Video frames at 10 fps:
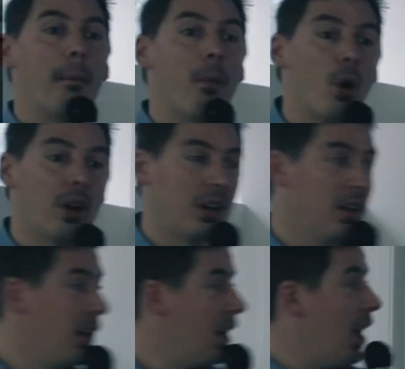Moher.
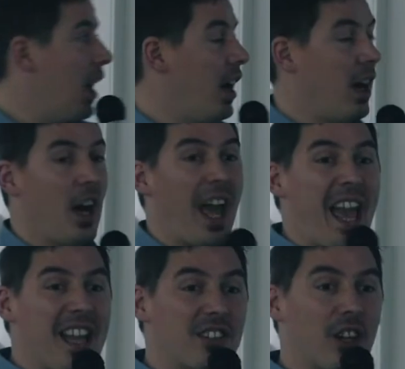
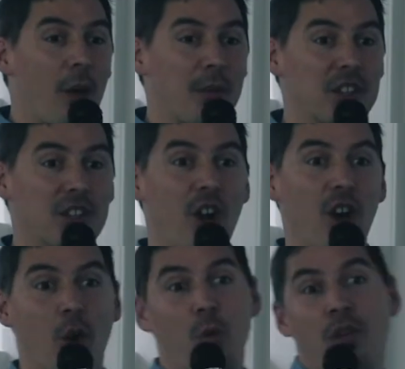8 kilometers long.